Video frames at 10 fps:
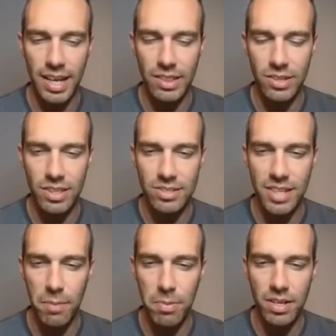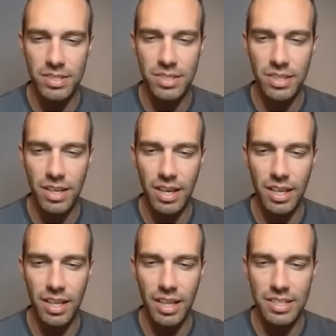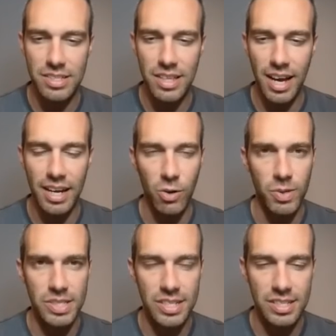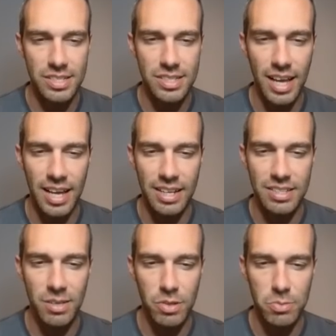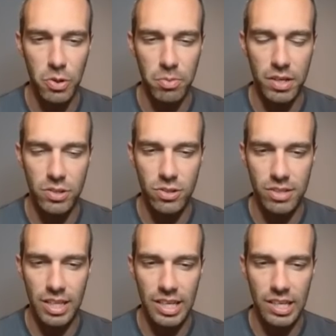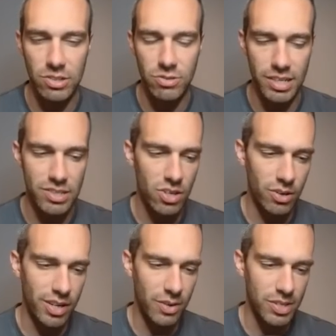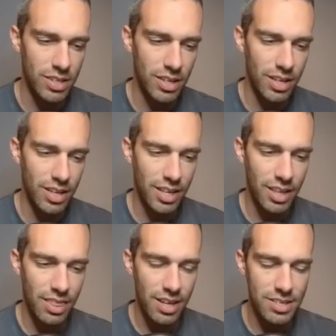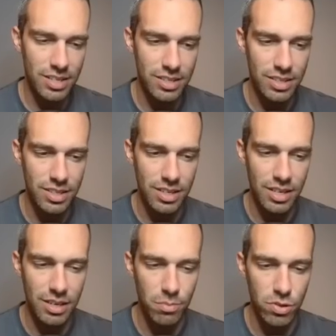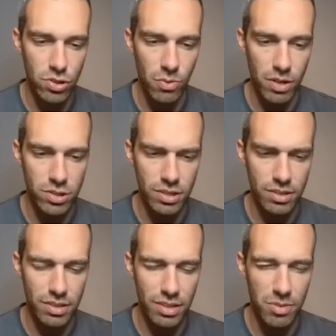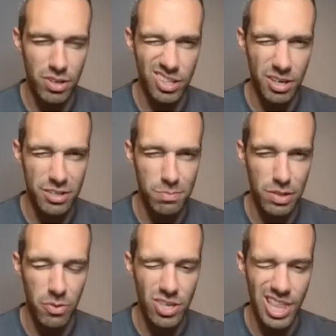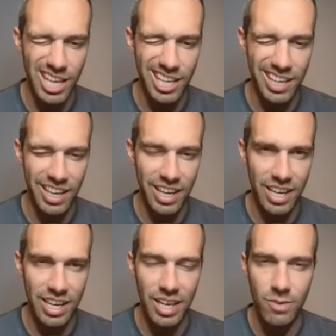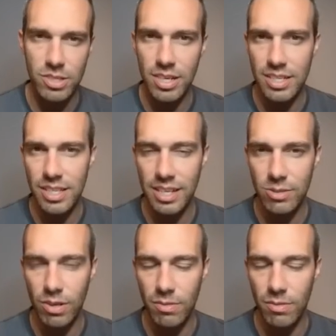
looking at their stat products, it's not a coincidence that some of these Pokemon are stronger than the others, right? So anyways, that is it. I appreciate watching. Let me know in the comments below what you think, and I will see you guys in the next one.